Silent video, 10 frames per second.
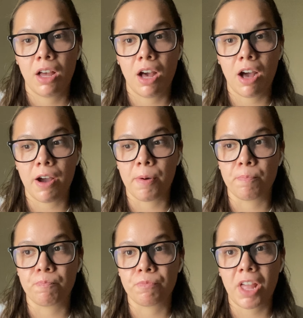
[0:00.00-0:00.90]

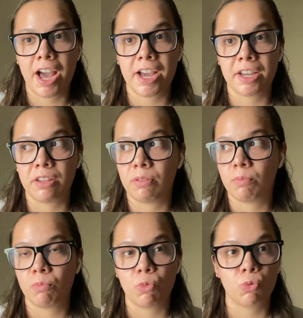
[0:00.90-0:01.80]
I
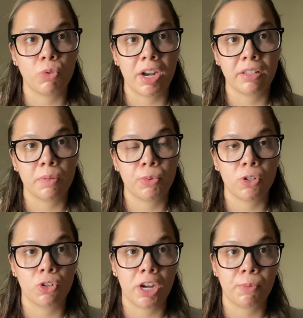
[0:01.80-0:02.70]
read the
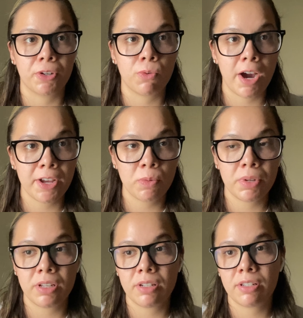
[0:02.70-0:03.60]
program
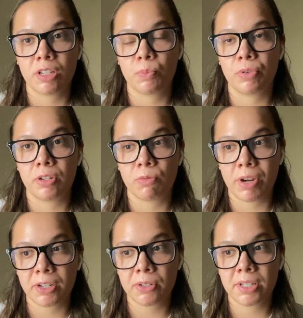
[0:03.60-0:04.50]
requirements, the
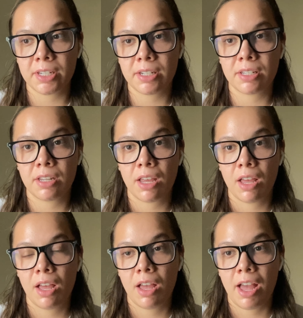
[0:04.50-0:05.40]
prerequisites.
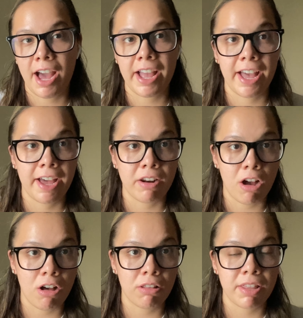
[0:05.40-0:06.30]
I had
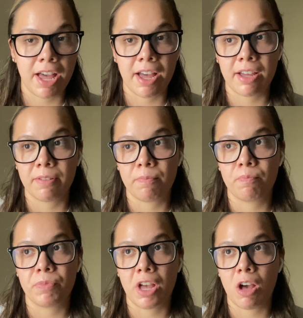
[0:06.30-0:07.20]
all that.
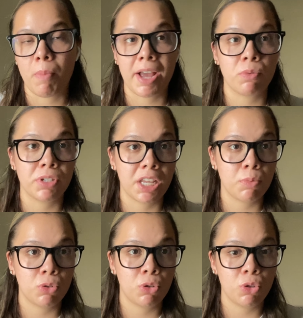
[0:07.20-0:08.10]
I was
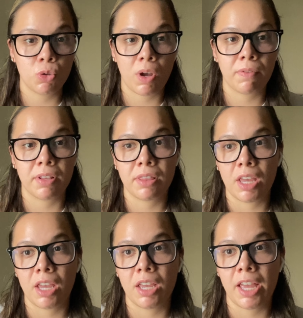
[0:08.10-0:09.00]
able to do
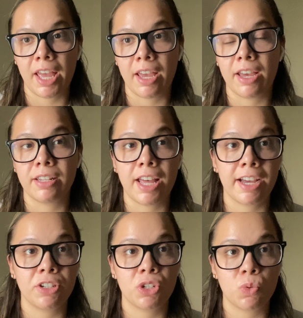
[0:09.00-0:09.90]
everything, and I
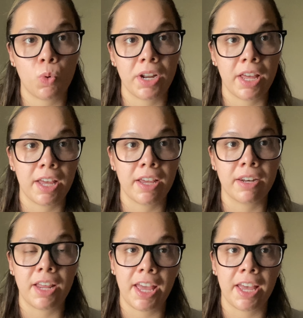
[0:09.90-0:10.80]
just went
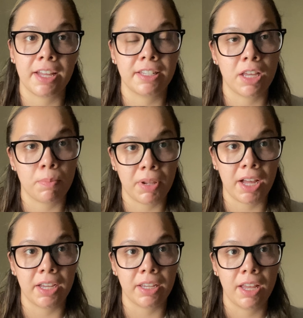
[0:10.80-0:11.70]
ahead and
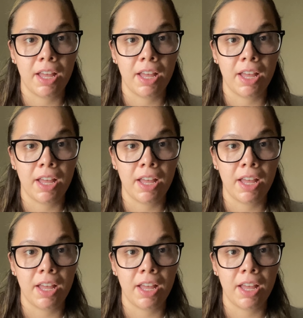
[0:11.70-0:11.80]
applied.